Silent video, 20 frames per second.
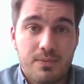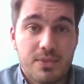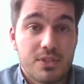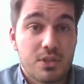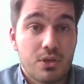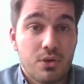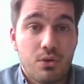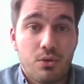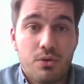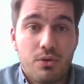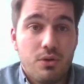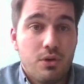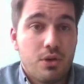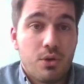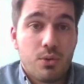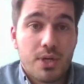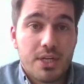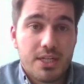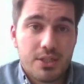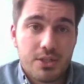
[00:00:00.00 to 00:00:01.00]
So
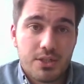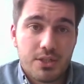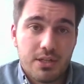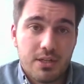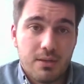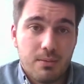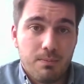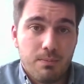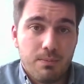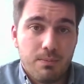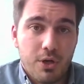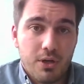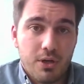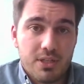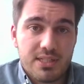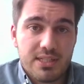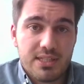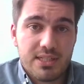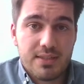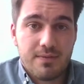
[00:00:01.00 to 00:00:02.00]
no additional
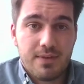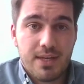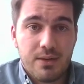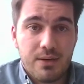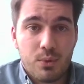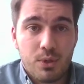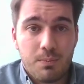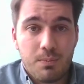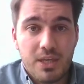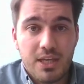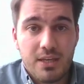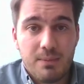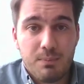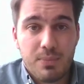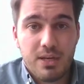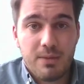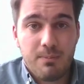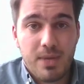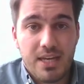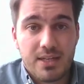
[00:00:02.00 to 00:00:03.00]
policies that would be
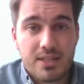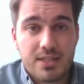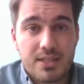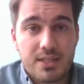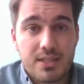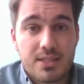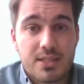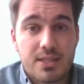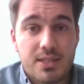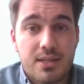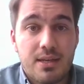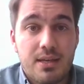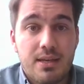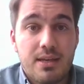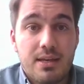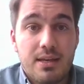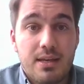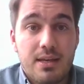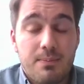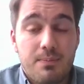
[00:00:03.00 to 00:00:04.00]
implemented.
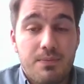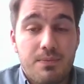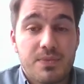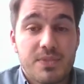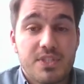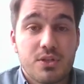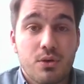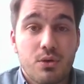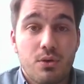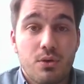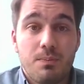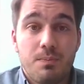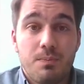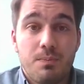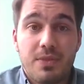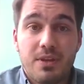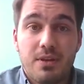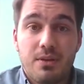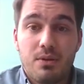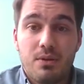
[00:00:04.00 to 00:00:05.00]
So
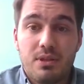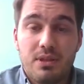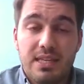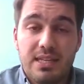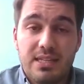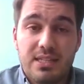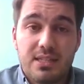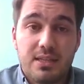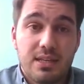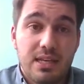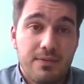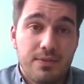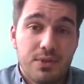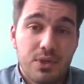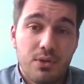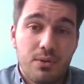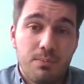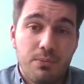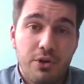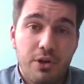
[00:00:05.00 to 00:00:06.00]
this gives
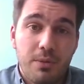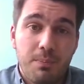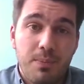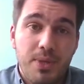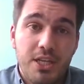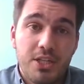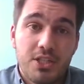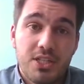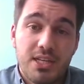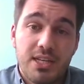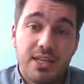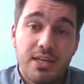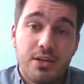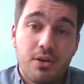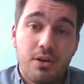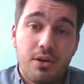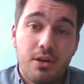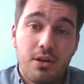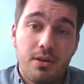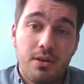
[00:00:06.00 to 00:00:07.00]
you a broad picture that
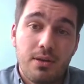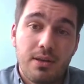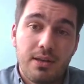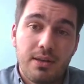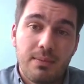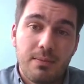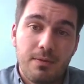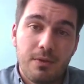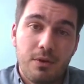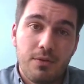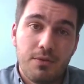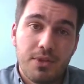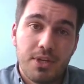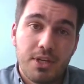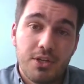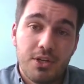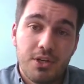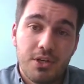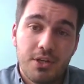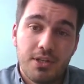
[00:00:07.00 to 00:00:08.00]
all of the
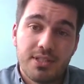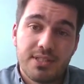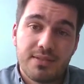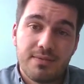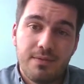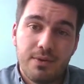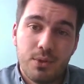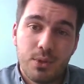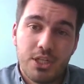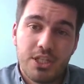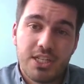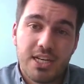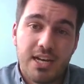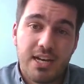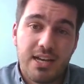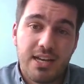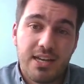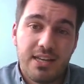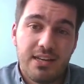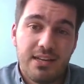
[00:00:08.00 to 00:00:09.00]
dots, which
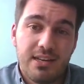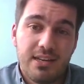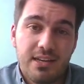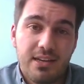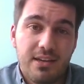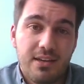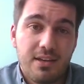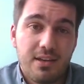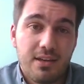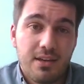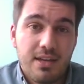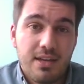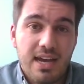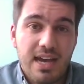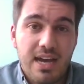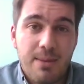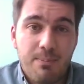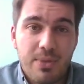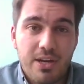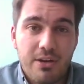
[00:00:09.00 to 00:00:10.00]
are in the
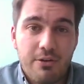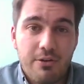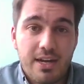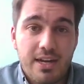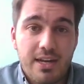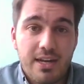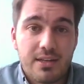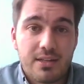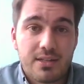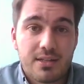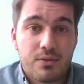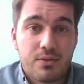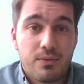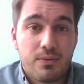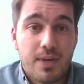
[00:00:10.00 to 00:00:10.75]
upper right